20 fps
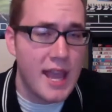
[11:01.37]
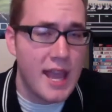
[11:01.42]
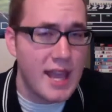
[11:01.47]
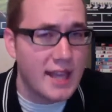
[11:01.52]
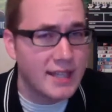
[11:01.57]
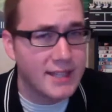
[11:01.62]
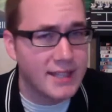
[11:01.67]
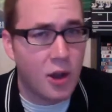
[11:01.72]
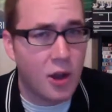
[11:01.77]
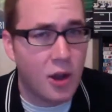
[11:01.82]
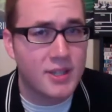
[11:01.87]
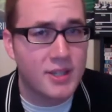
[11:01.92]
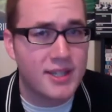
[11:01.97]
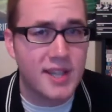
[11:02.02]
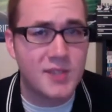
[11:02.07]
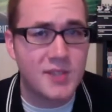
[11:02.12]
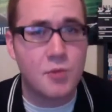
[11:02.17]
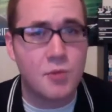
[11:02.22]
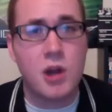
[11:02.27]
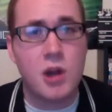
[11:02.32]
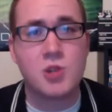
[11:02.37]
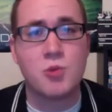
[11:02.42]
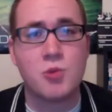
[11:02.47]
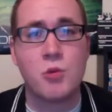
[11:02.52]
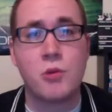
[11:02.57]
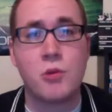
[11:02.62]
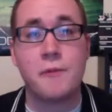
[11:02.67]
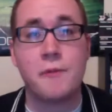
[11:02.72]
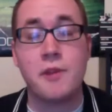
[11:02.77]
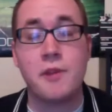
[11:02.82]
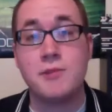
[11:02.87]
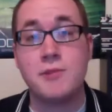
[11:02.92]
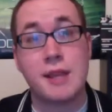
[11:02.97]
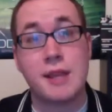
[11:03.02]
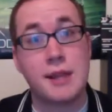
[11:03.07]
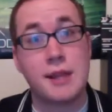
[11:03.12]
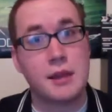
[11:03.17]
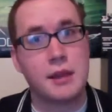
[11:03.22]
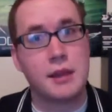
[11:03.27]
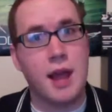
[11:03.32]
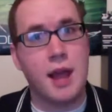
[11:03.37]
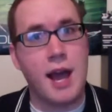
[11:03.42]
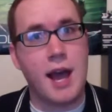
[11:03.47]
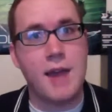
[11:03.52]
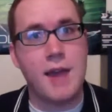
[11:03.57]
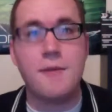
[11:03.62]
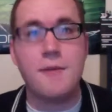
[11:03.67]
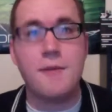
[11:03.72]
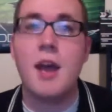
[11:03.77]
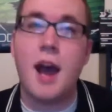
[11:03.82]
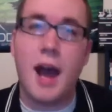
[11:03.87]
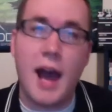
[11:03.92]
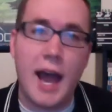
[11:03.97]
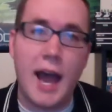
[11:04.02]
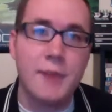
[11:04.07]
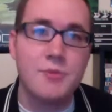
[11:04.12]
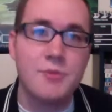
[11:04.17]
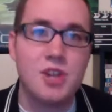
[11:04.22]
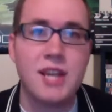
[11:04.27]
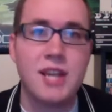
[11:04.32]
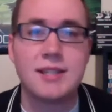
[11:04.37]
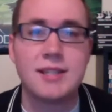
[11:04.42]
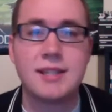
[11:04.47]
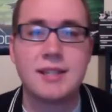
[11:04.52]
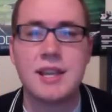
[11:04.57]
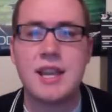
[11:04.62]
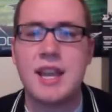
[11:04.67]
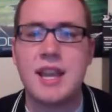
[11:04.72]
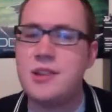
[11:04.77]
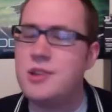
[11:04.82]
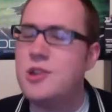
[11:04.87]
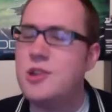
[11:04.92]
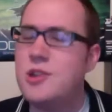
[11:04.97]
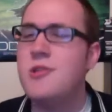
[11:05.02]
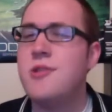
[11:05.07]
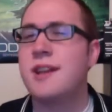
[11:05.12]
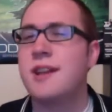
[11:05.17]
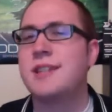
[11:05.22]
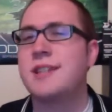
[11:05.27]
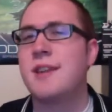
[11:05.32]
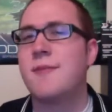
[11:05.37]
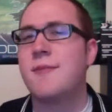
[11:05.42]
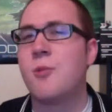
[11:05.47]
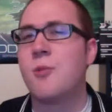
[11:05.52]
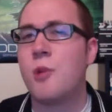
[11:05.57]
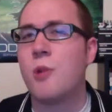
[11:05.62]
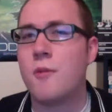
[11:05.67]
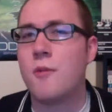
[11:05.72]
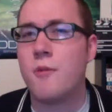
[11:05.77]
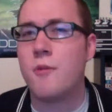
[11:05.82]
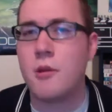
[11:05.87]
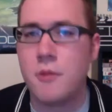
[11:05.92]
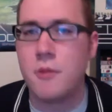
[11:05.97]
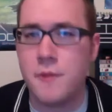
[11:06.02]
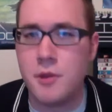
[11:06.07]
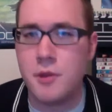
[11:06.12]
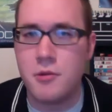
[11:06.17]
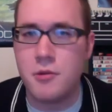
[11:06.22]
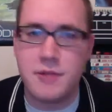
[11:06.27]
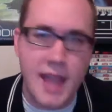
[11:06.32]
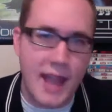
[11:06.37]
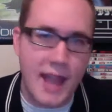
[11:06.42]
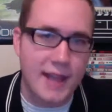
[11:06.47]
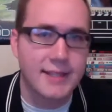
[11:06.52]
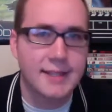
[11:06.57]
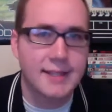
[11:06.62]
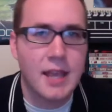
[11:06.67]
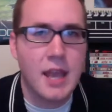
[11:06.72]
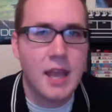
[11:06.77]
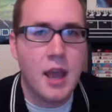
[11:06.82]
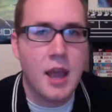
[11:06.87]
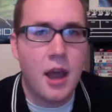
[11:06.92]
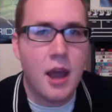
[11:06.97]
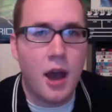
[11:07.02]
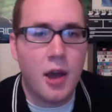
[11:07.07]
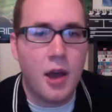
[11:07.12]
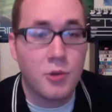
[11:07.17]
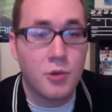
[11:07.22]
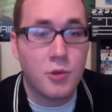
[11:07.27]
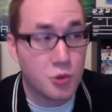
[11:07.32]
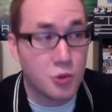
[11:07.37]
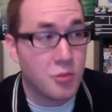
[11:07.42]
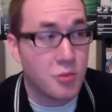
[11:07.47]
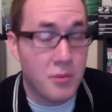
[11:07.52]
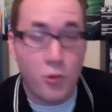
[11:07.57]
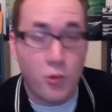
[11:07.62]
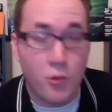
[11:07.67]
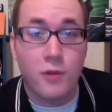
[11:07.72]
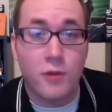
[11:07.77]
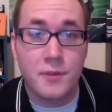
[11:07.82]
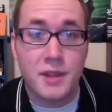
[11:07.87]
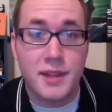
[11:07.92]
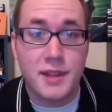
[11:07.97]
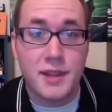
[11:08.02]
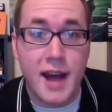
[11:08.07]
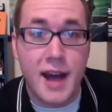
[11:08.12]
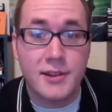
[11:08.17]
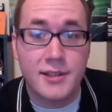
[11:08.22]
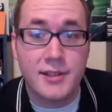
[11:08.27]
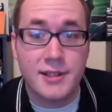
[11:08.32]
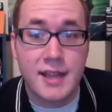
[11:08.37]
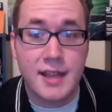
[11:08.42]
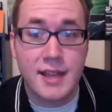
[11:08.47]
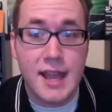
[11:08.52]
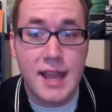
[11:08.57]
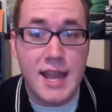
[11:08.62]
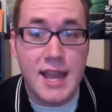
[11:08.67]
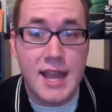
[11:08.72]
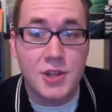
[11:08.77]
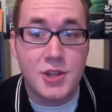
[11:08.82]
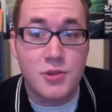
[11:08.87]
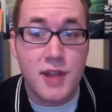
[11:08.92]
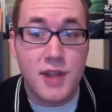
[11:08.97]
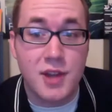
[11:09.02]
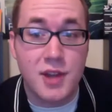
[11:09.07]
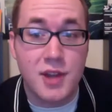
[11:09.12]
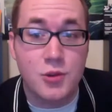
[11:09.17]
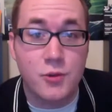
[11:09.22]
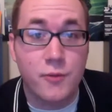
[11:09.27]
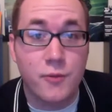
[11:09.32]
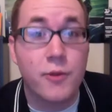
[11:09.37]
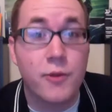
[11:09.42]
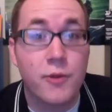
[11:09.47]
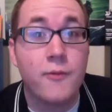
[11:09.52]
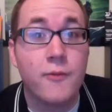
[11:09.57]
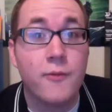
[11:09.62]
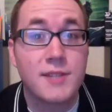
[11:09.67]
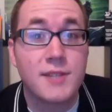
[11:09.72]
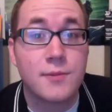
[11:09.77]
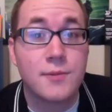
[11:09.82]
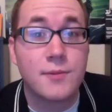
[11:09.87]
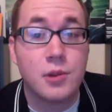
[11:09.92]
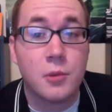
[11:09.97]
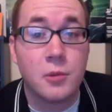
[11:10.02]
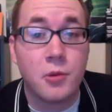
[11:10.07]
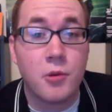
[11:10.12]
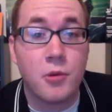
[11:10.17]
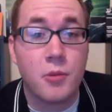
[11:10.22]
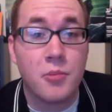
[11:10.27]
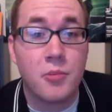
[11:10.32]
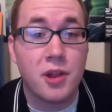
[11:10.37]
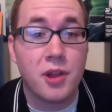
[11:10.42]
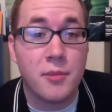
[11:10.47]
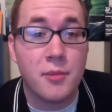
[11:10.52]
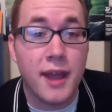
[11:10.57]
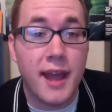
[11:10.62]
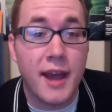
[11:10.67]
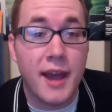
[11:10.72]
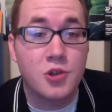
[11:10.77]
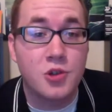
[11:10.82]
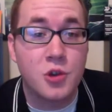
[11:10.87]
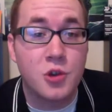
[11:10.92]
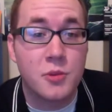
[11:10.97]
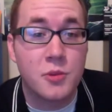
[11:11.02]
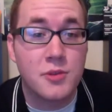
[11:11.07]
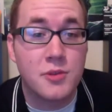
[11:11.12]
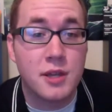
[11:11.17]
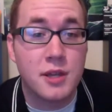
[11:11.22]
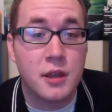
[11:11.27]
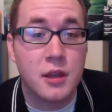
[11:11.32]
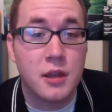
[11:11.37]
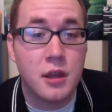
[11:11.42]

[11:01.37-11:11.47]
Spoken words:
And as always, thanks for watching my reviews live. I'm Chase Lee, and tune in next time for whatever I review next, which will be more from the Dallas International Film Festival. Let me go ahead and play my outro music.